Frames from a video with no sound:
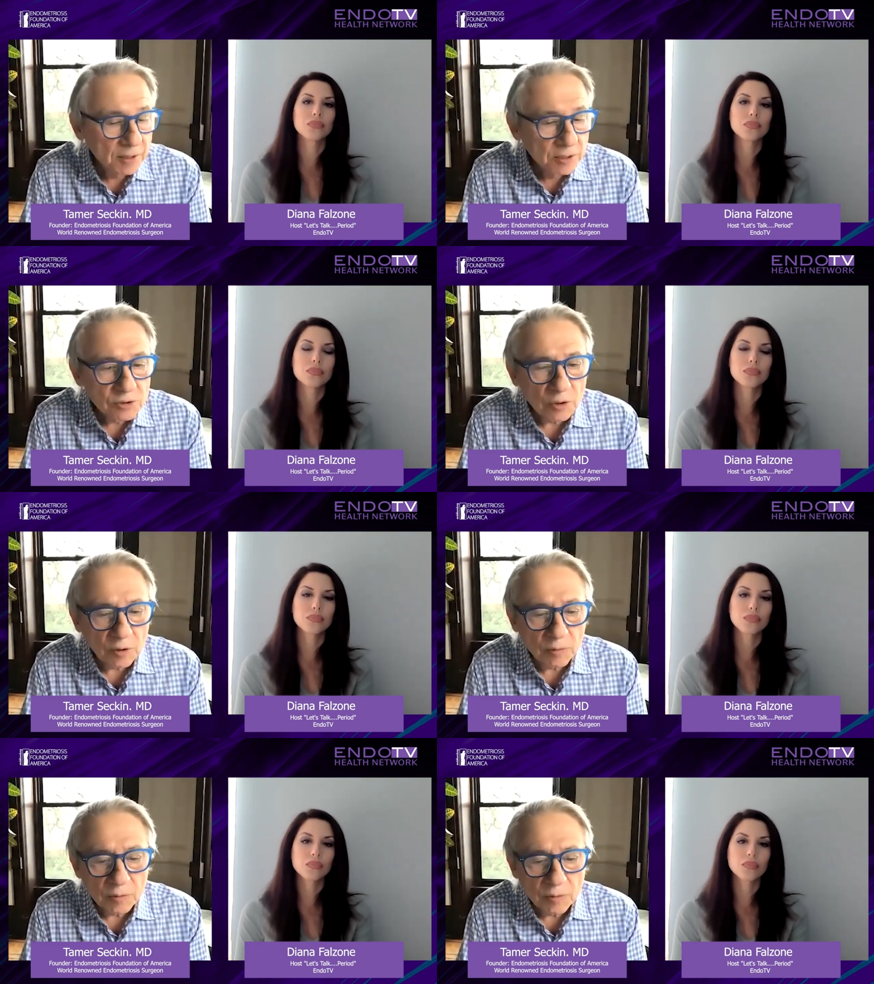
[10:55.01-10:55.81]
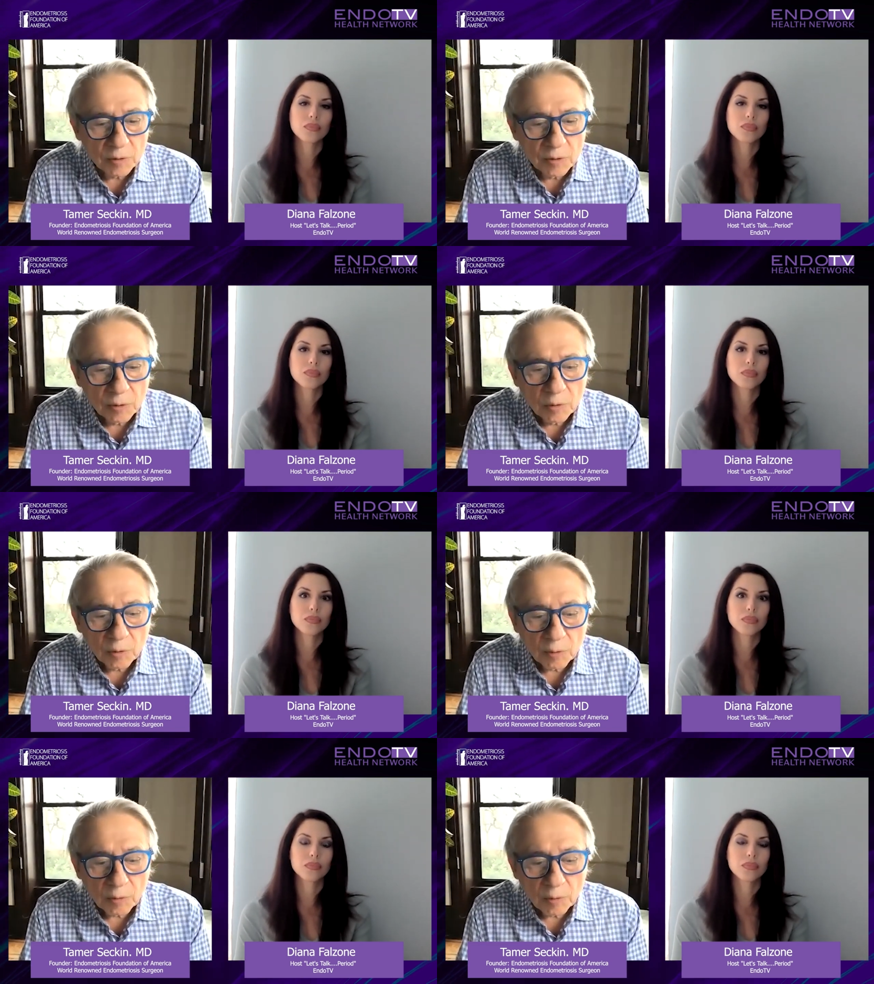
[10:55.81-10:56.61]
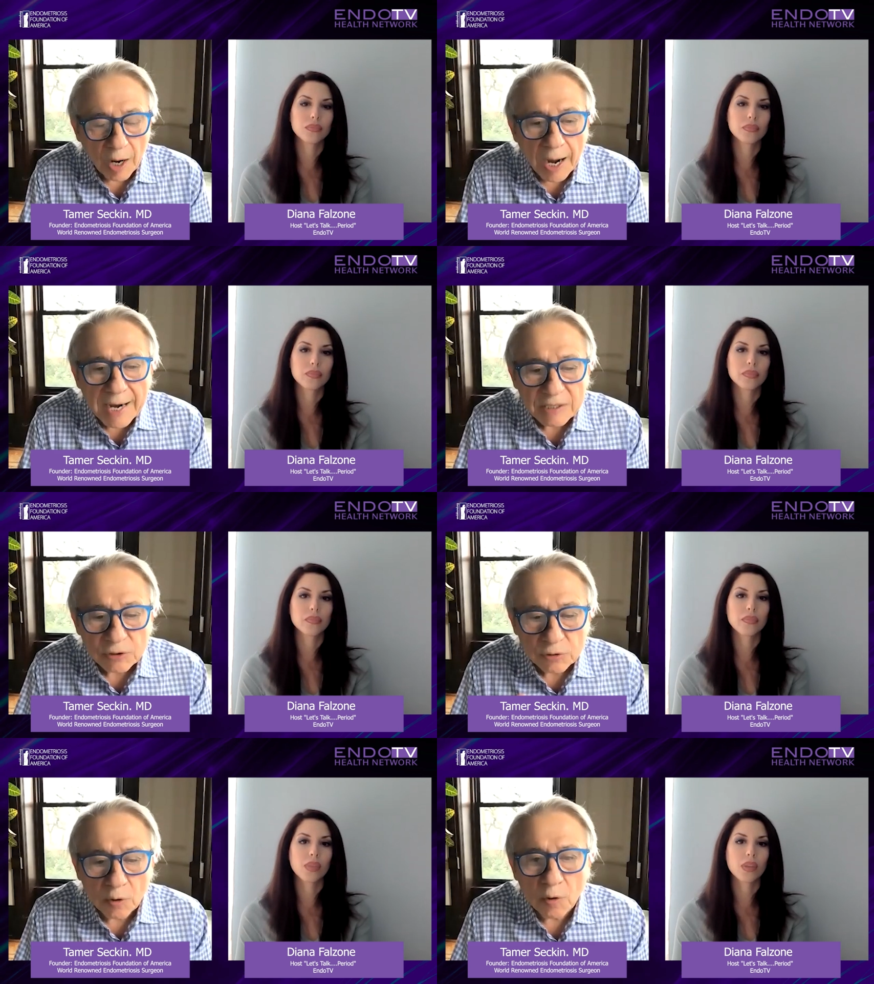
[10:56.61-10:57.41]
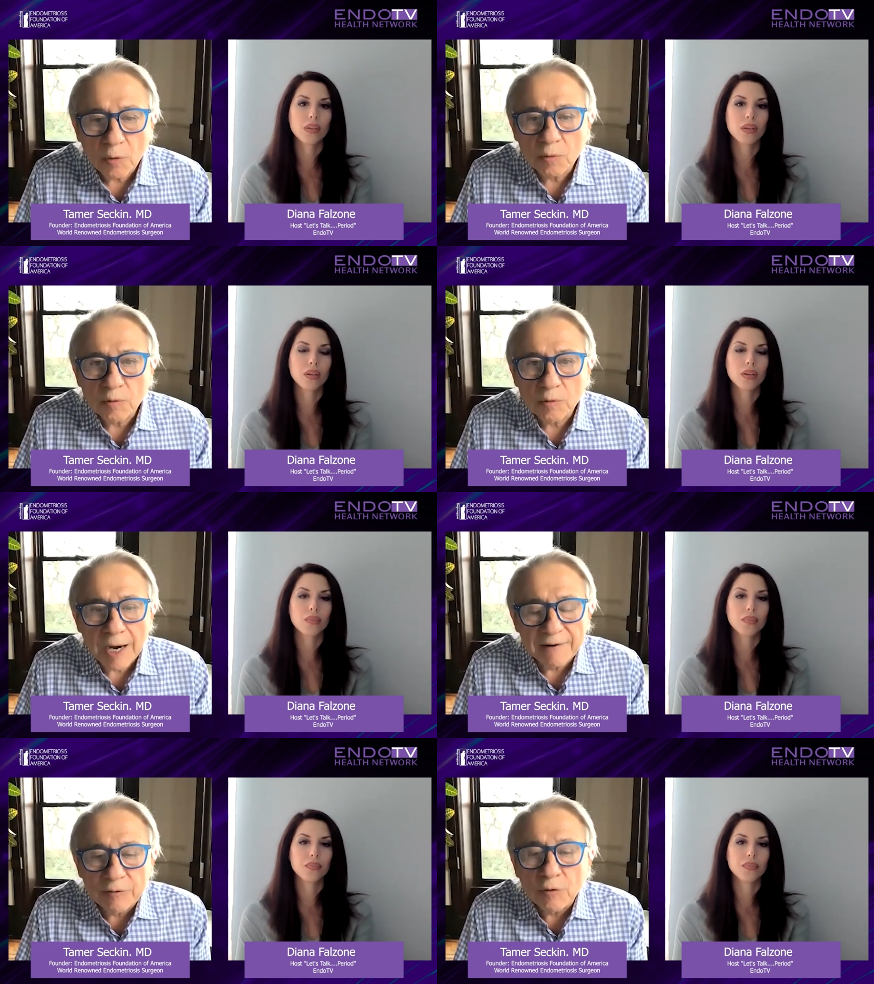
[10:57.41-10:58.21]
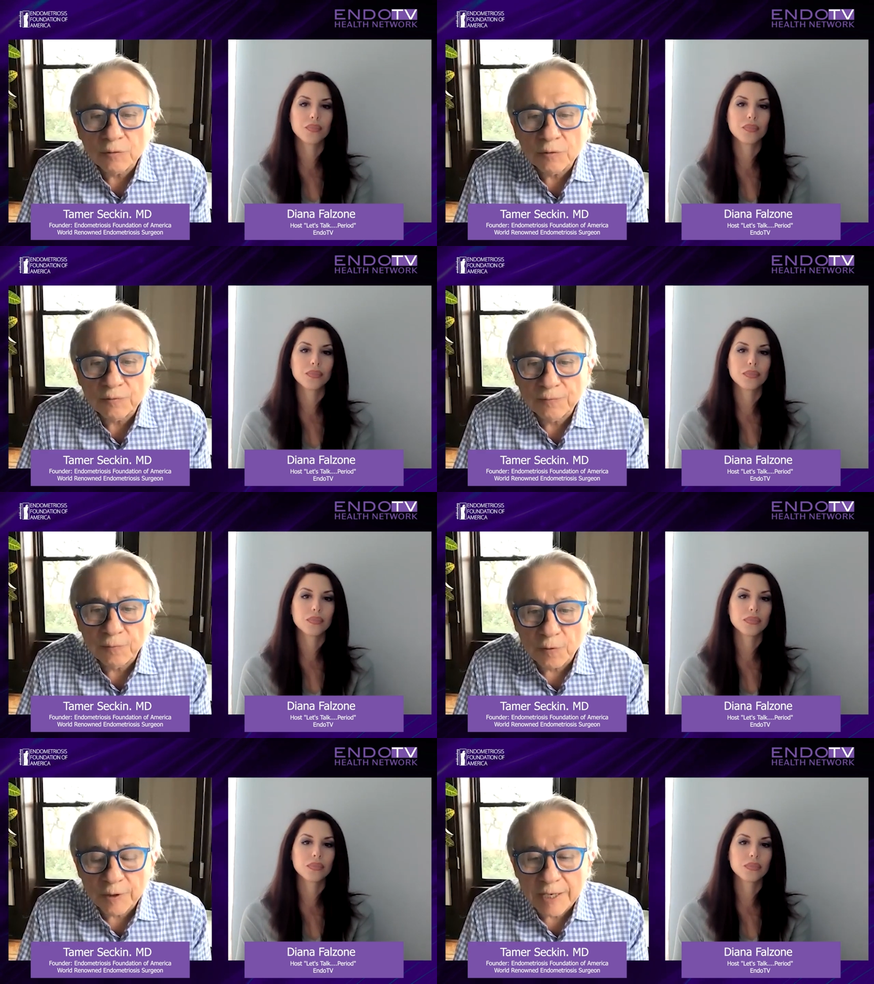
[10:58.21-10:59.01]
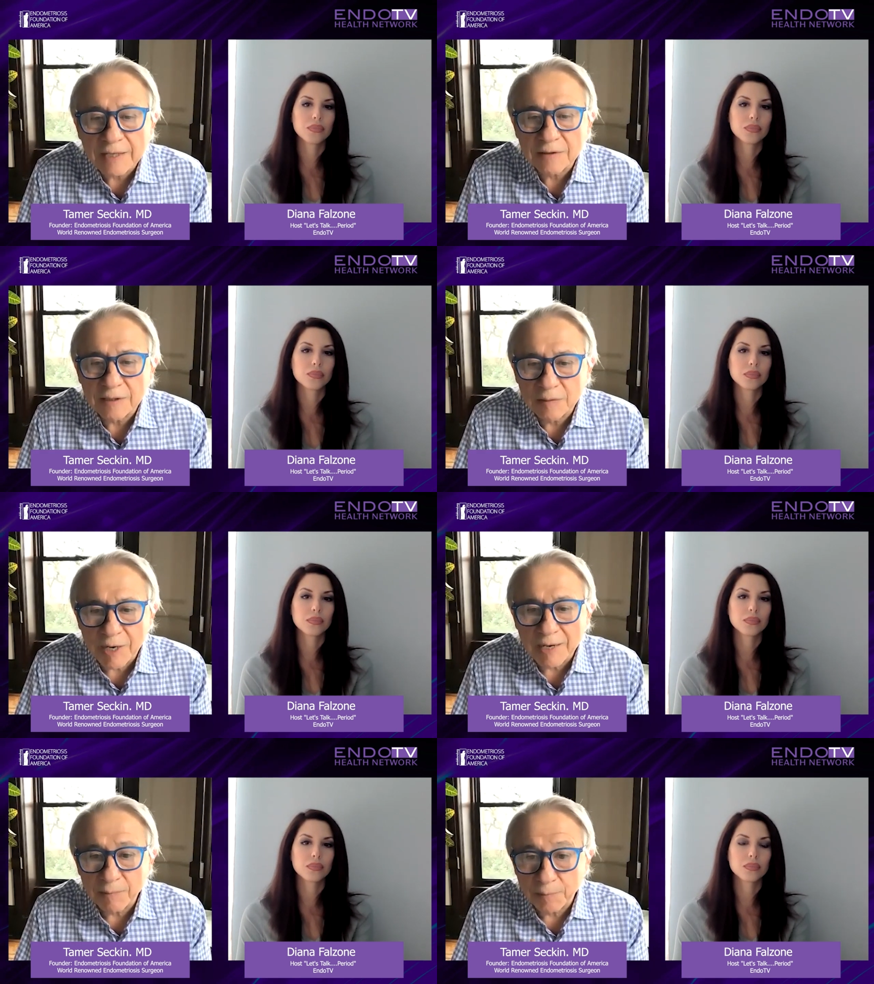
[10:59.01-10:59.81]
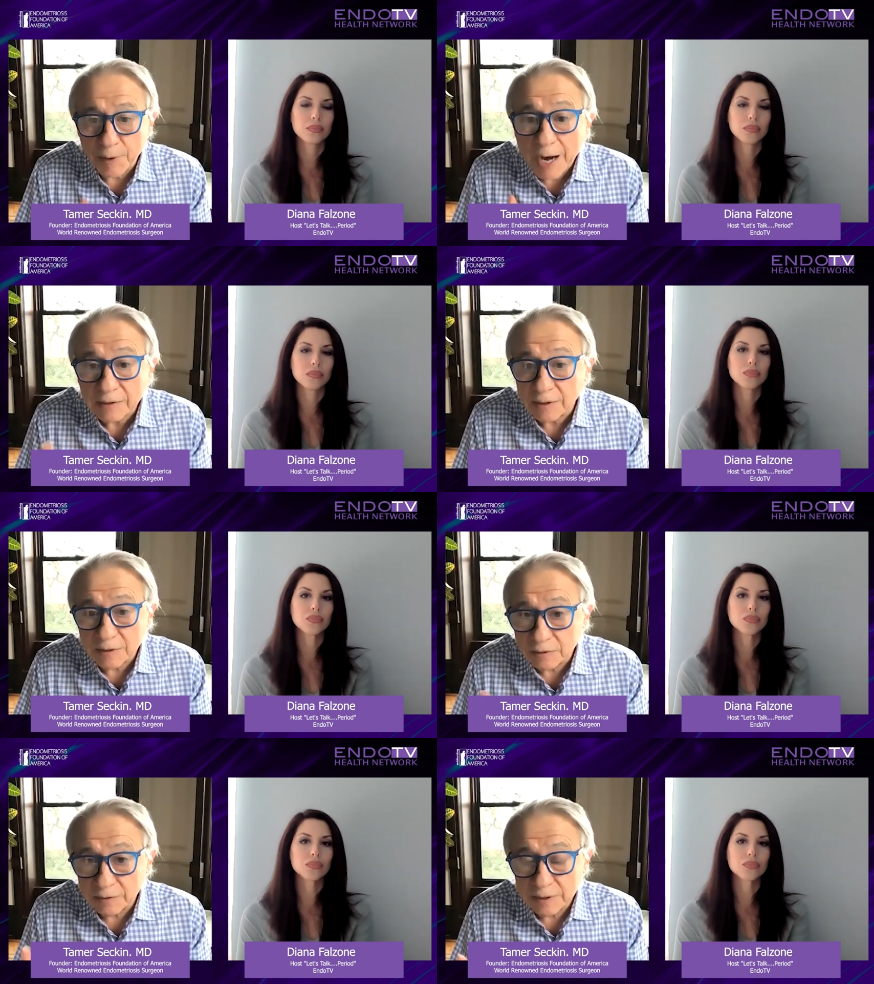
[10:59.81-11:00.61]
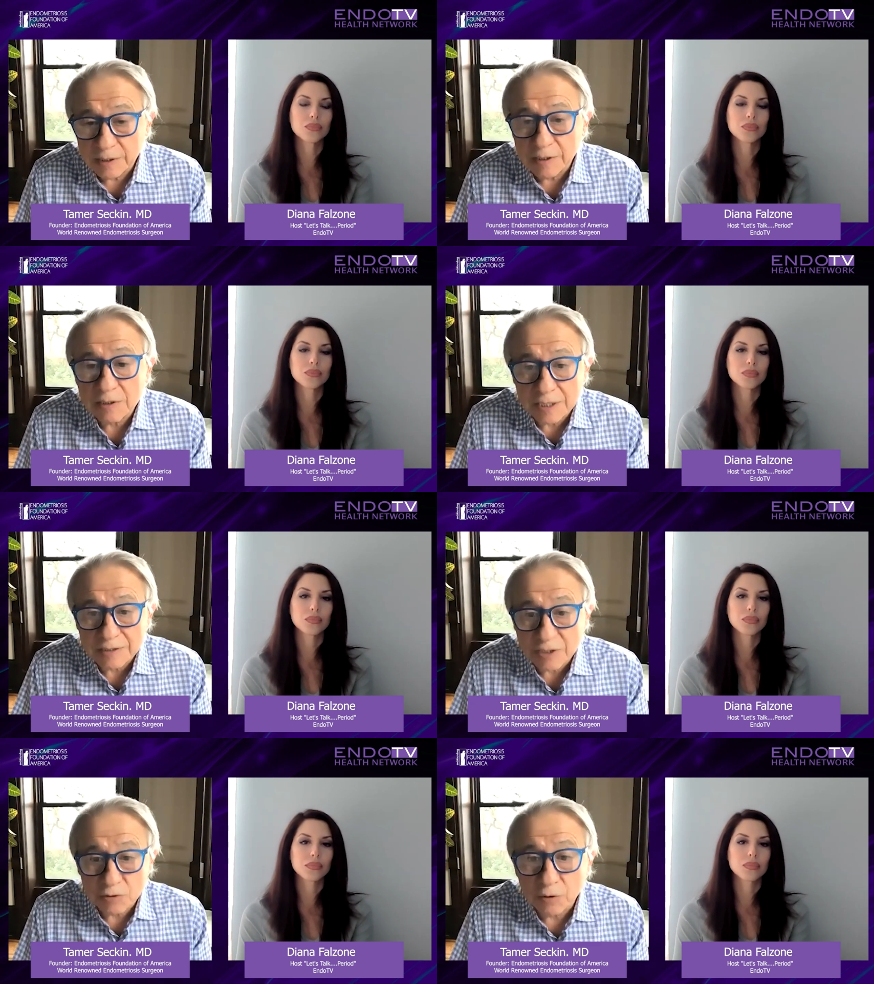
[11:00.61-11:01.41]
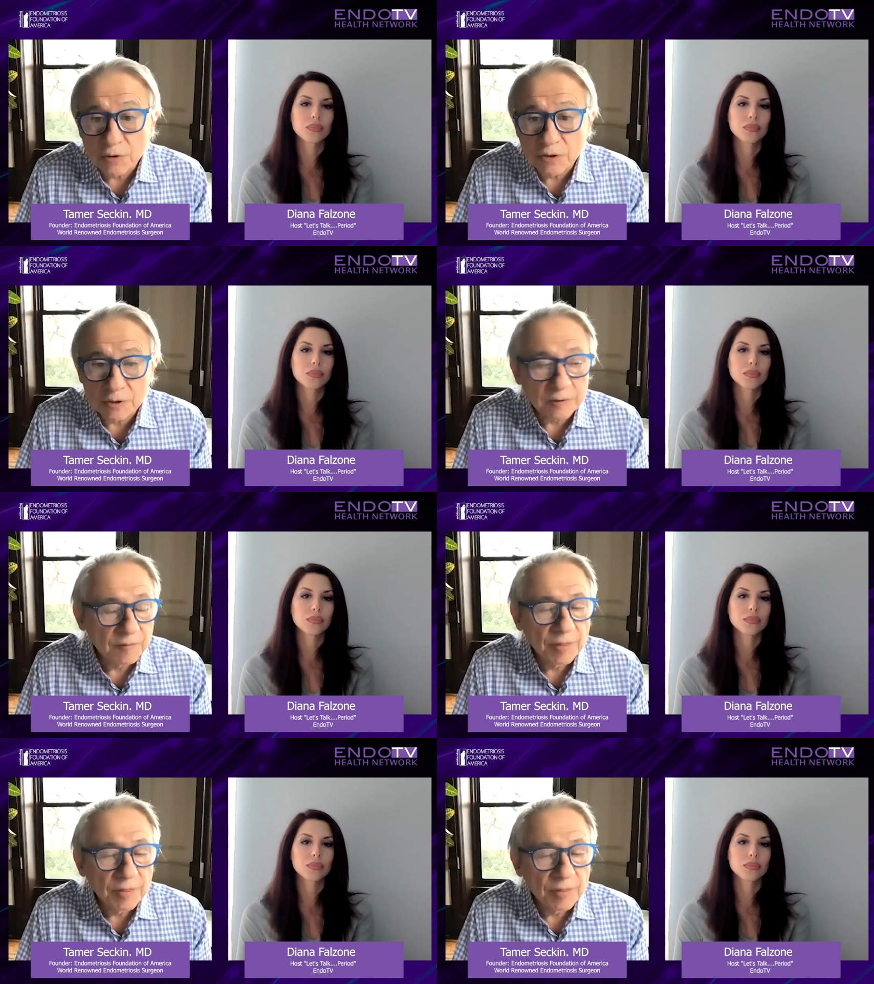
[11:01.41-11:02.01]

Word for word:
Speaker 1: So I saw. I don't forget in my practical years as a surgeon,